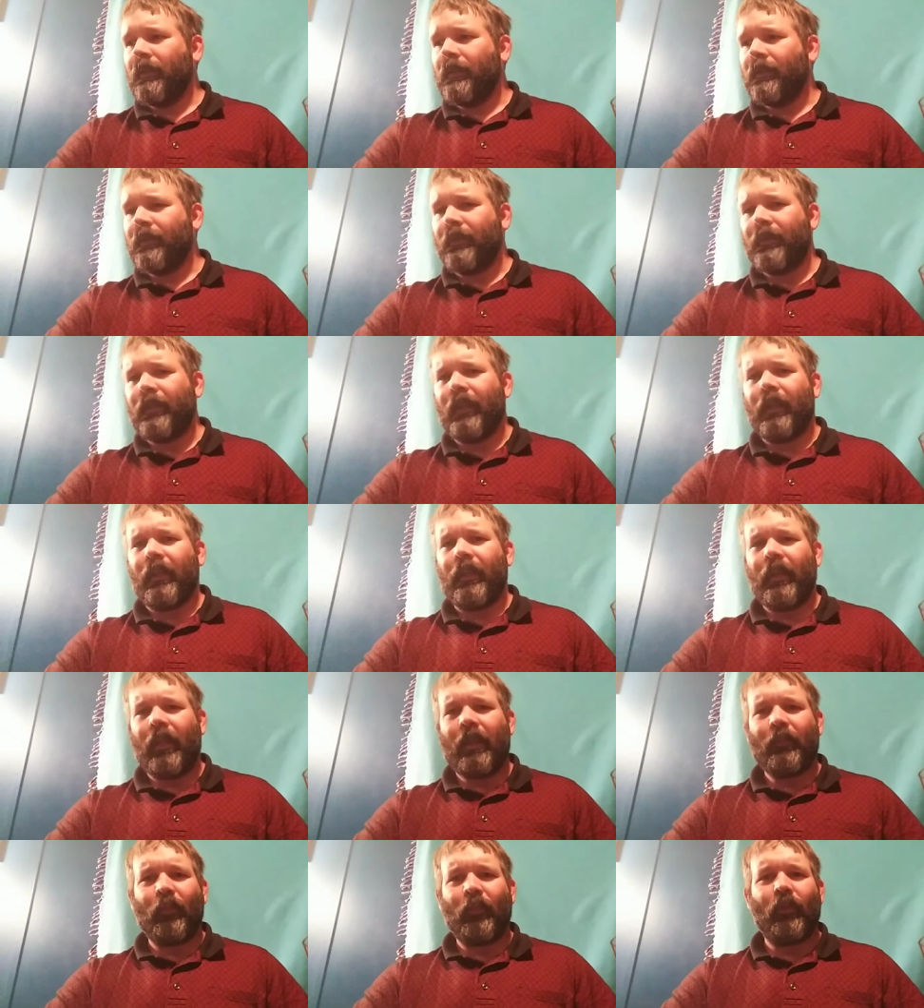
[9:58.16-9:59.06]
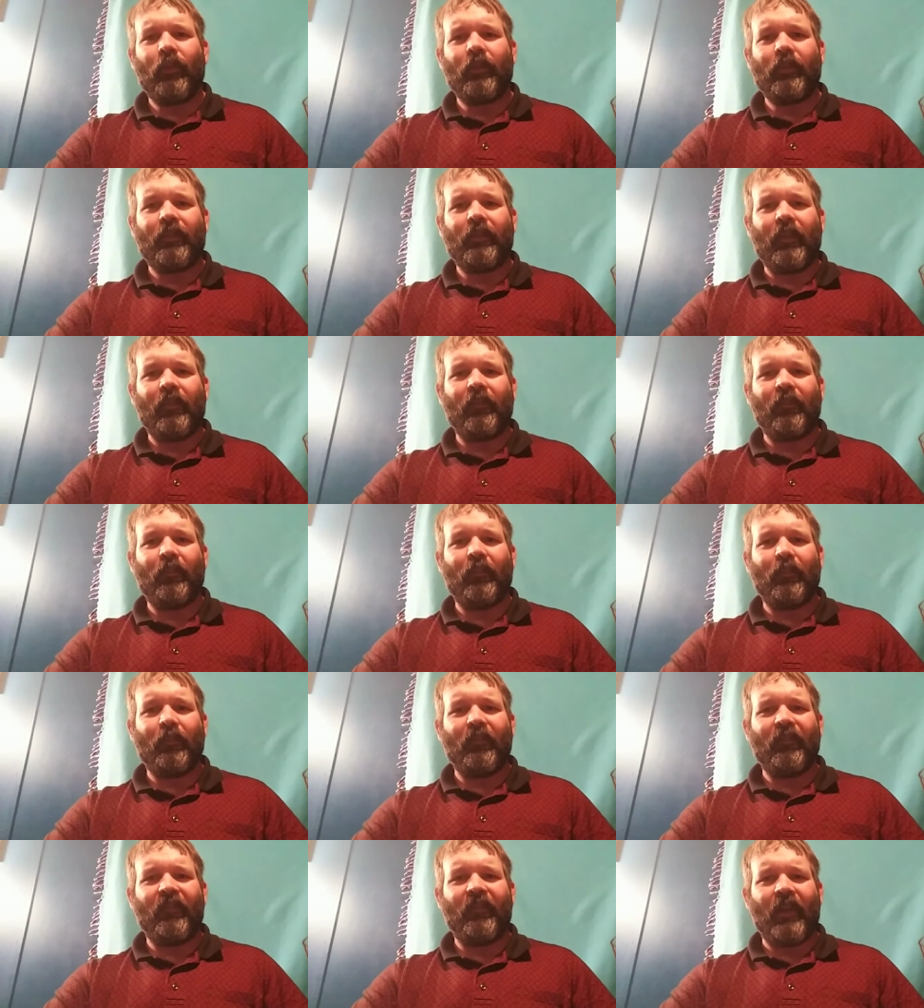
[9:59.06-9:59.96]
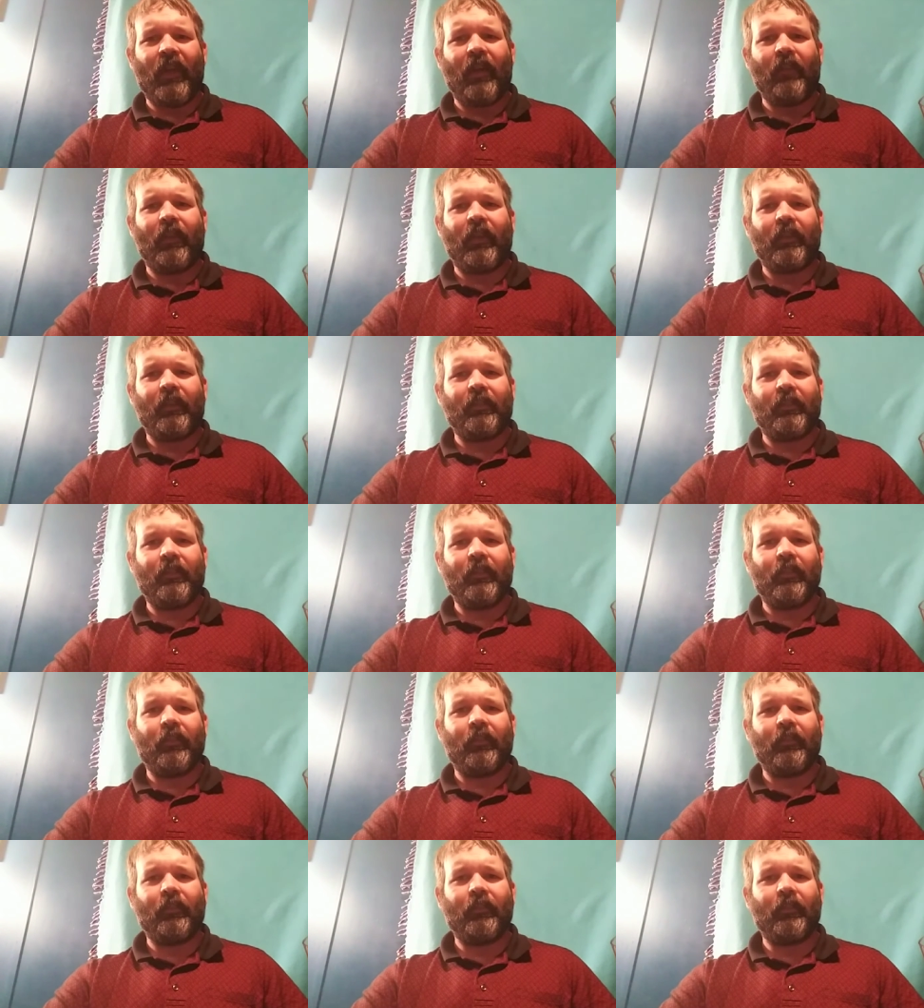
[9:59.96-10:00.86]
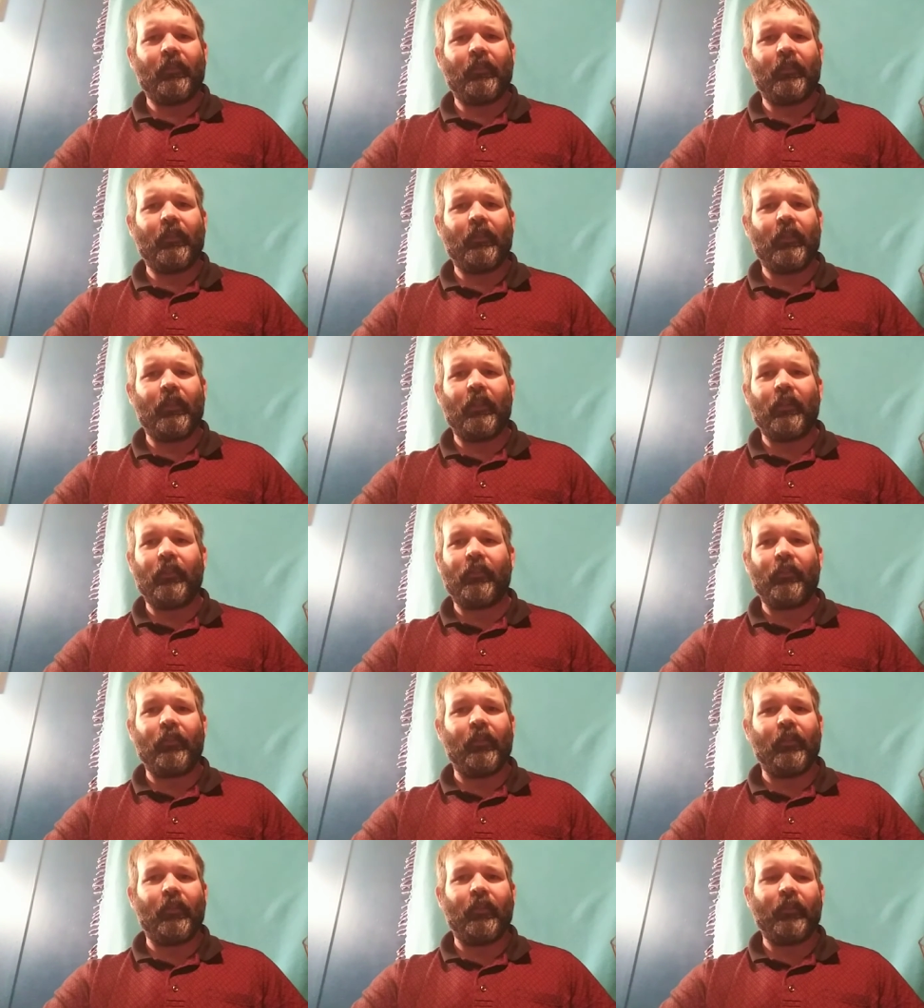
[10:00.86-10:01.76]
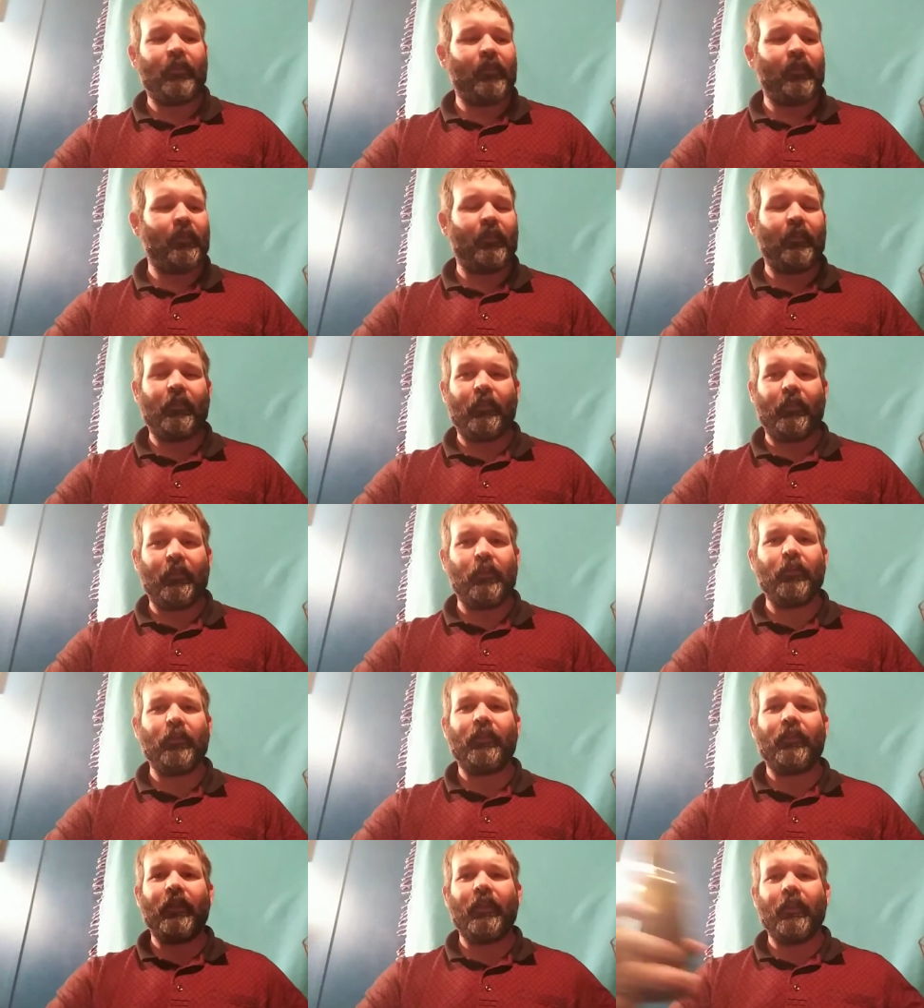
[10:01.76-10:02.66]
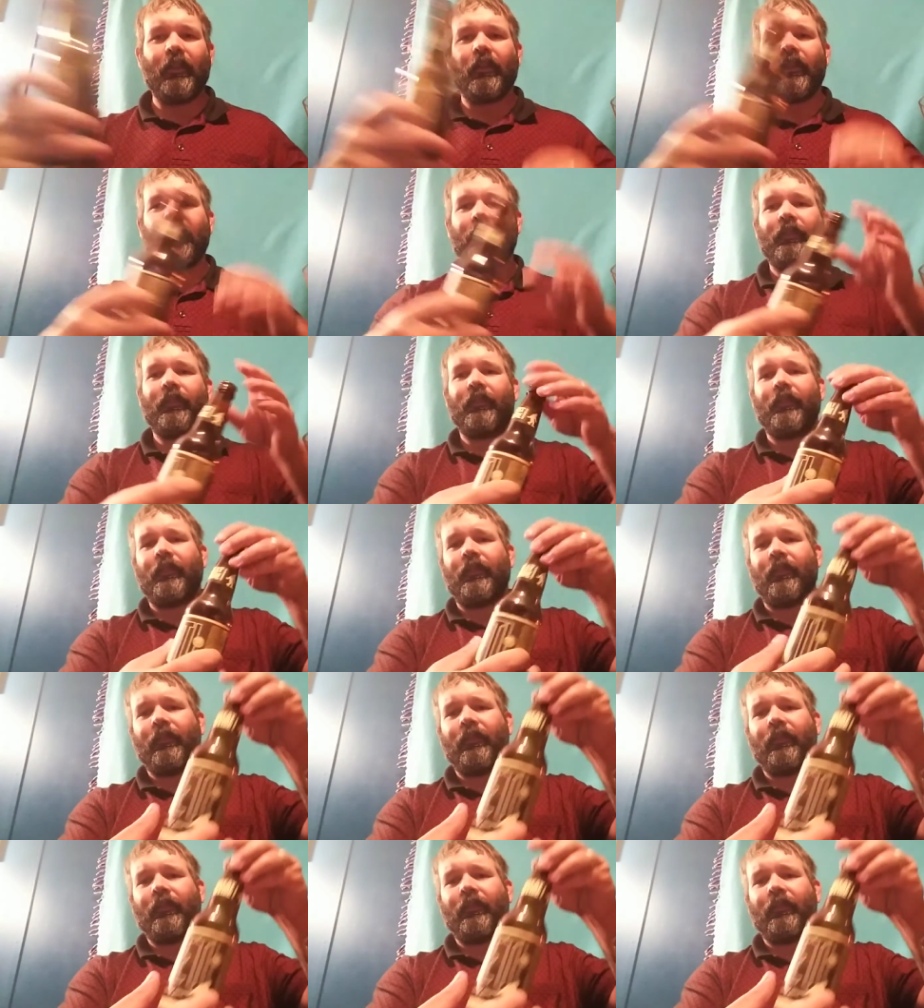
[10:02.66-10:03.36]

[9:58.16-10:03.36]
so yeah, 8.75 out of 10. It's just, you see this,